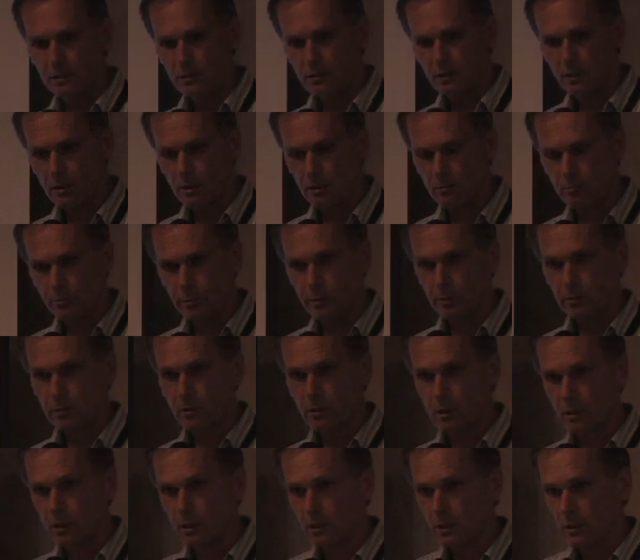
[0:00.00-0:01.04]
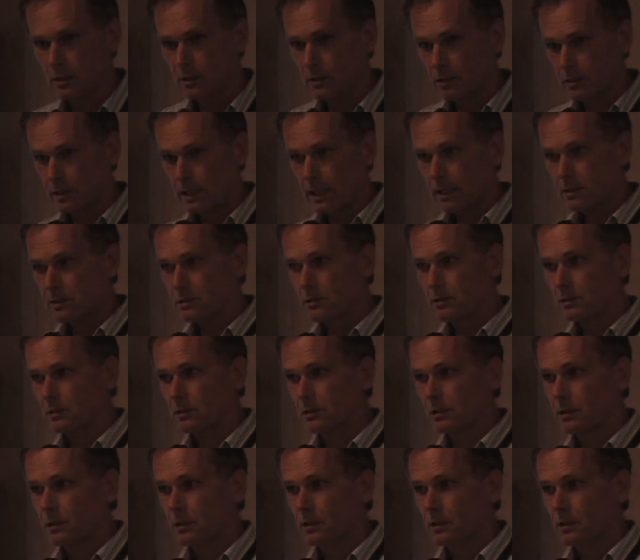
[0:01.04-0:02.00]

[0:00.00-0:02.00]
the input. And that's,